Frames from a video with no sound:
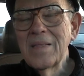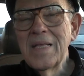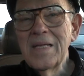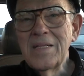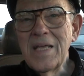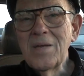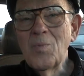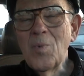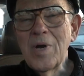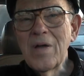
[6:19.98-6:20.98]
They
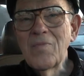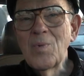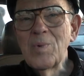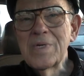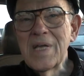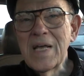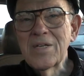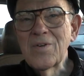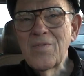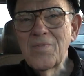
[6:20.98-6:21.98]
did whatever was
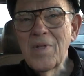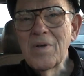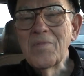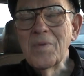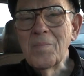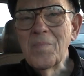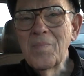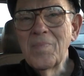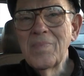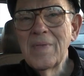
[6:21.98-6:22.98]
asked of them.
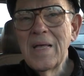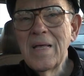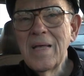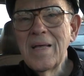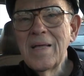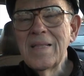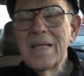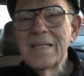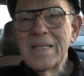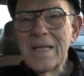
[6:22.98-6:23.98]

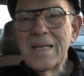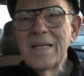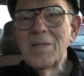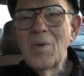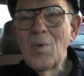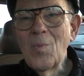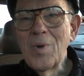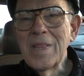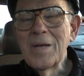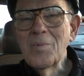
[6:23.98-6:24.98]
They did it
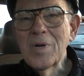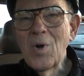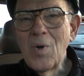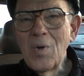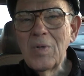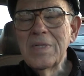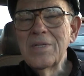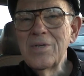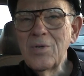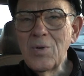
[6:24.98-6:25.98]
when they were called
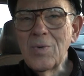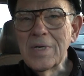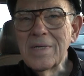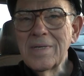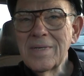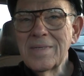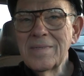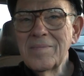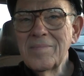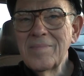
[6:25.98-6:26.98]
to do it.
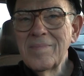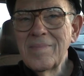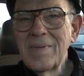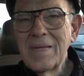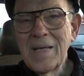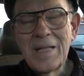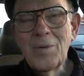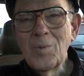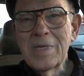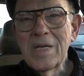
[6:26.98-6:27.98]
And
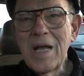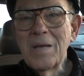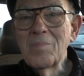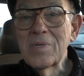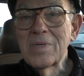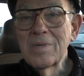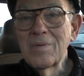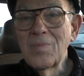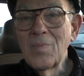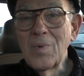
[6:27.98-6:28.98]
there were times
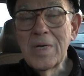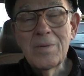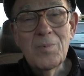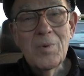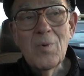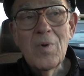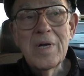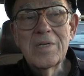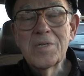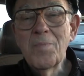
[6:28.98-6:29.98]
when it
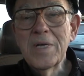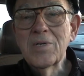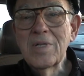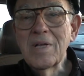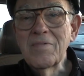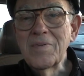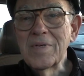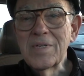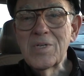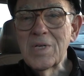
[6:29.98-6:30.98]
required special
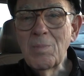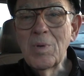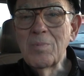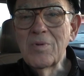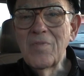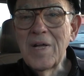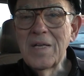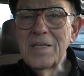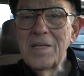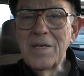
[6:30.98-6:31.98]
effort and someone would
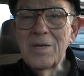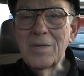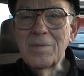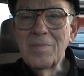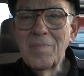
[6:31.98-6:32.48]
volunteer.